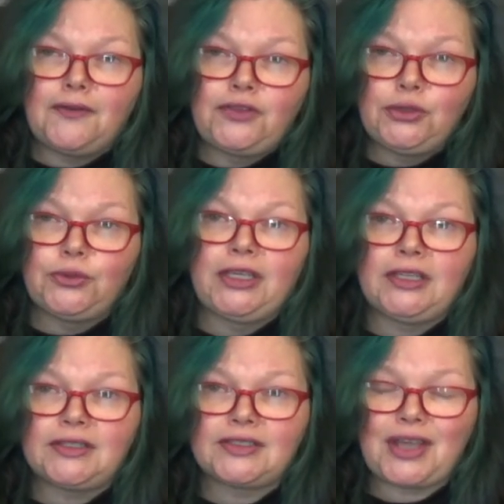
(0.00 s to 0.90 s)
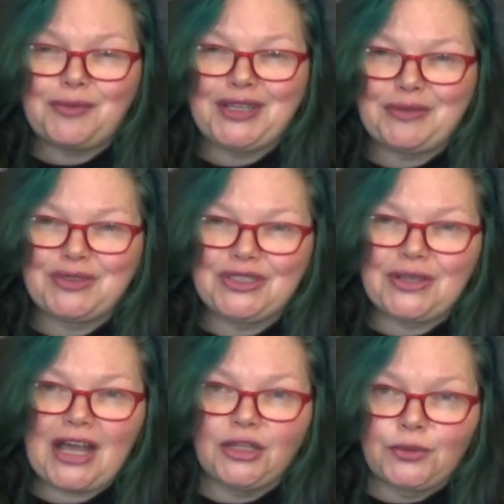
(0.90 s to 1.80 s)
few weeks coming up
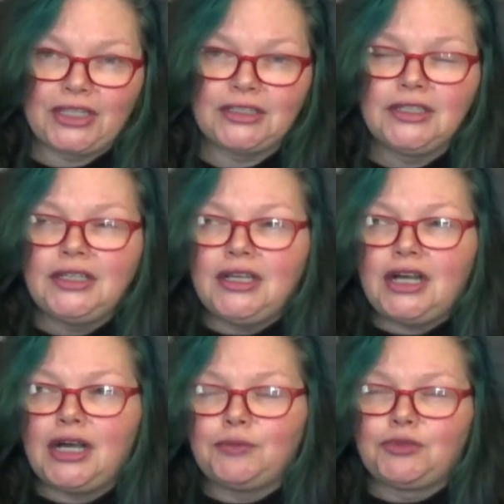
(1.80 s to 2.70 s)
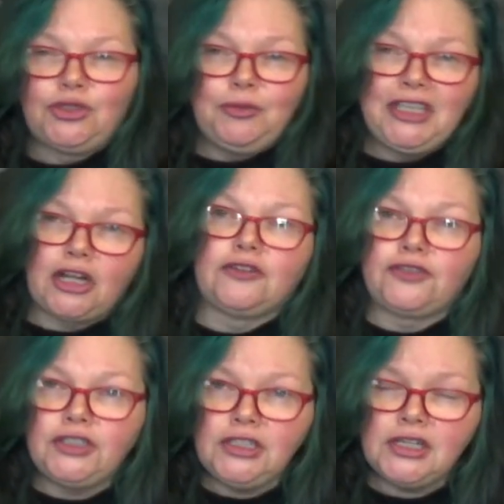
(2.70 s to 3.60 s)
to Halloween, do be
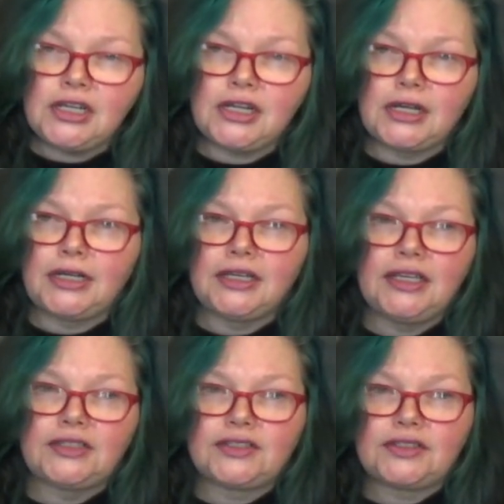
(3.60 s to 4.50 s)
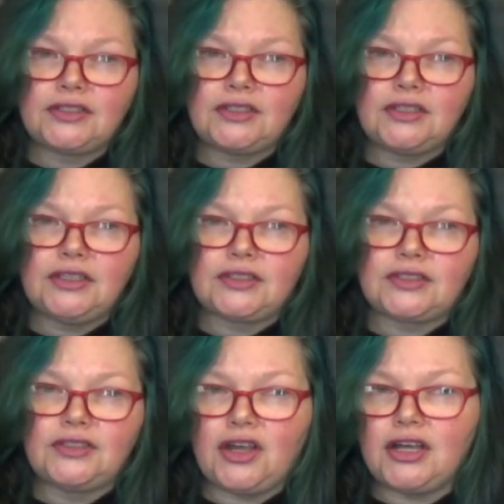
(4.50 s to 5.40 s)
careful.
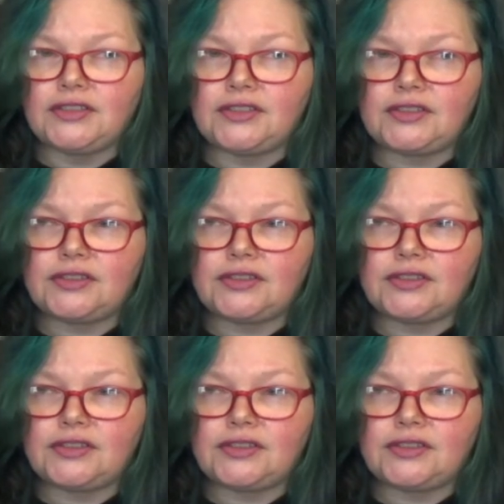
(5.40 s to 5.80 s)
It's not,